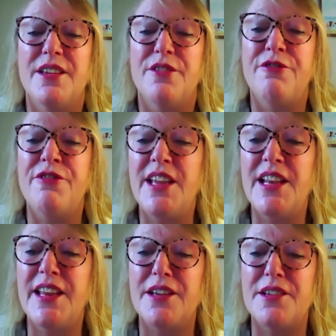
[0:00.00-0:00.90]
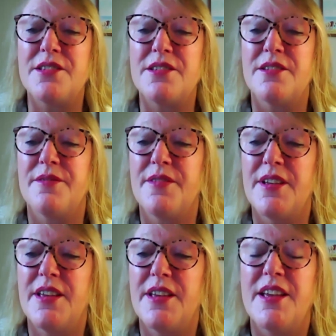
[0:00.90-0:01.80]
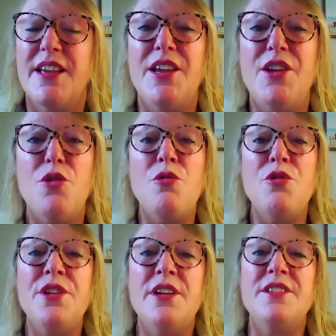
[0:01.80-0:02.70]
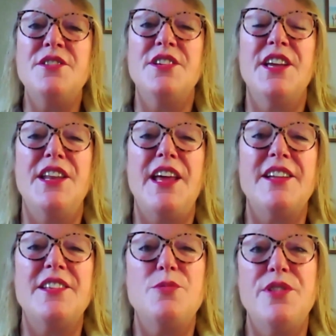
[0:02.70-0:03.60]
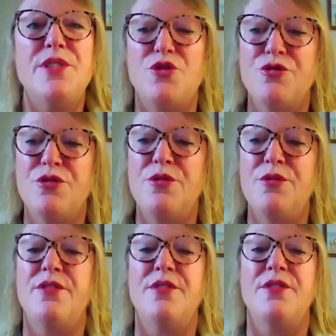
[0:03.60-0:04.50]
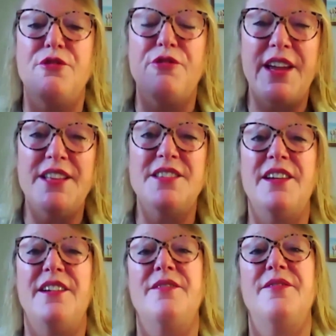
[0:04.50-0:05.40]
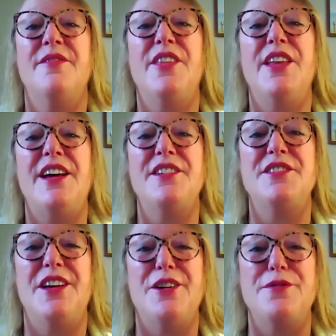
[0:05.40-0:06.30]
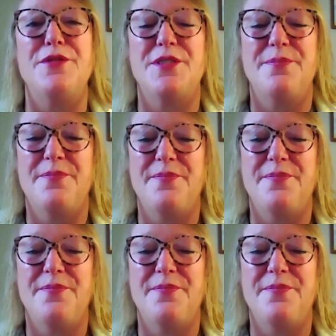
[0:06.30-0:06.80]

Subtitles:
feelings, in order to connect with a truth greater than ourselves.